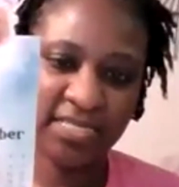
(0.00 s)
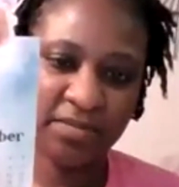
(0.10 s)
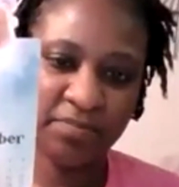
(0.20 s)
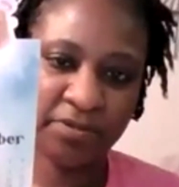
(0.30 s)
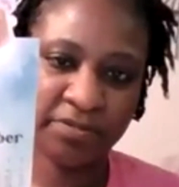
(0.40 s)
and
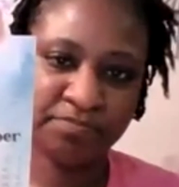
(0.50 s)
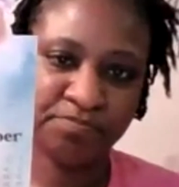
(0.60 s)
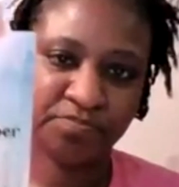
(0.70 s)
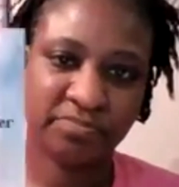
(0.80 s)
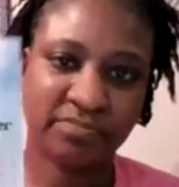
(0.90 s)

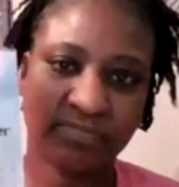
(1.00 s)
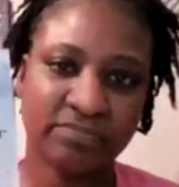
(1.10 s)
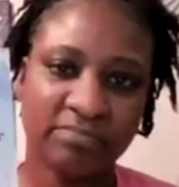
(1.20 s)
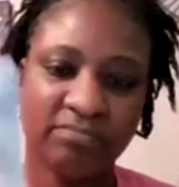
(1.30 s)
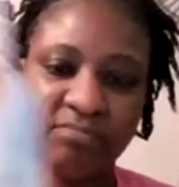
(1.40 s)
December.
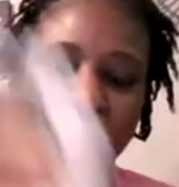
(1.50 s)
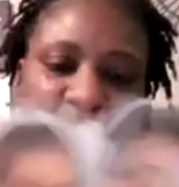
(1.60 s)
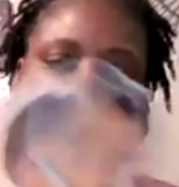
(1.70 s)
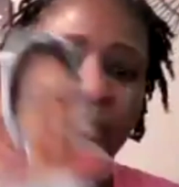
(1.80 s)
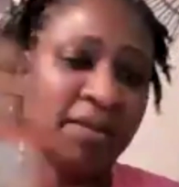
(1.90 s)

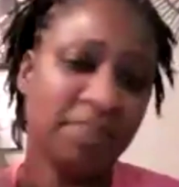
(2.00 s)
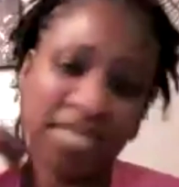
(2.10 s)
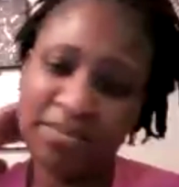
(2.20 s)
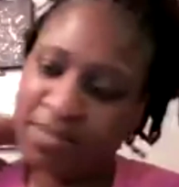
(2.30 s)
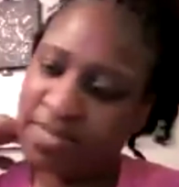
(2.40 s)

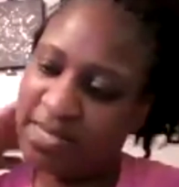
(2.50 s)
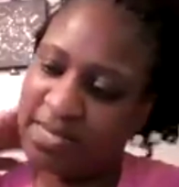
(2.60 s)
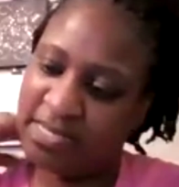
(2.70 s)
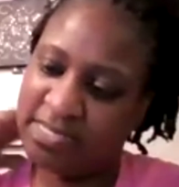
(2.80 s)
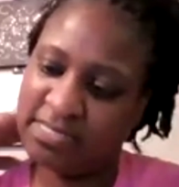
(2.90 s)
But I'm gonna keep it
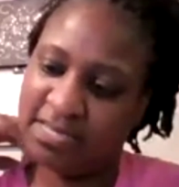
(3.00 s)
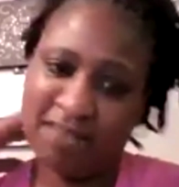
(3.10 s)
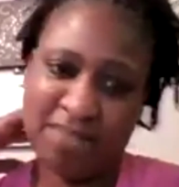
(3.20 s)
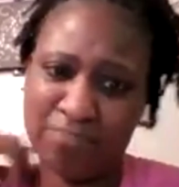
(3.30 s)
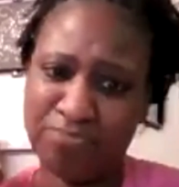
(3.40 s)

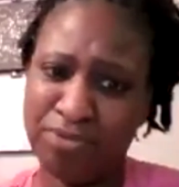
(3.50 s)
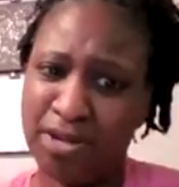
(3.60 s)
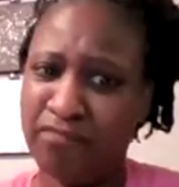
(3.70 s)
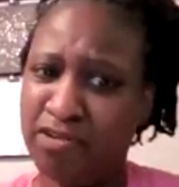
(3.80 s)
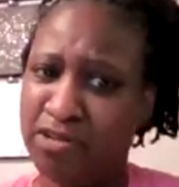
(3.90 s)
because I'm
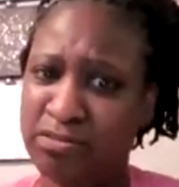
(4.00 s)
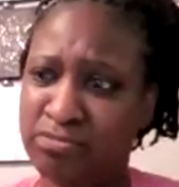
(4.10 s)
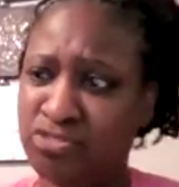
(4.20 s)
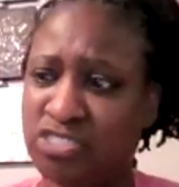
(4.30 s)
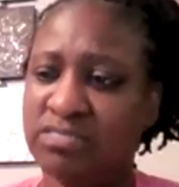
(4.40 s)
not printing off
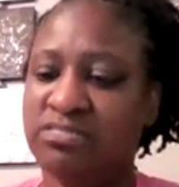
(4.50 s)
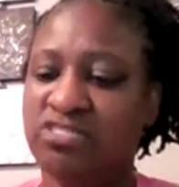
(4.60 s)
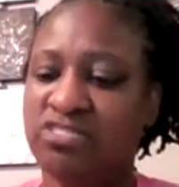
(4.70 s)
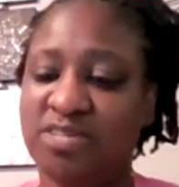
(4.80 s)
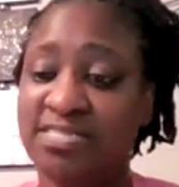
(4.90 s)
another just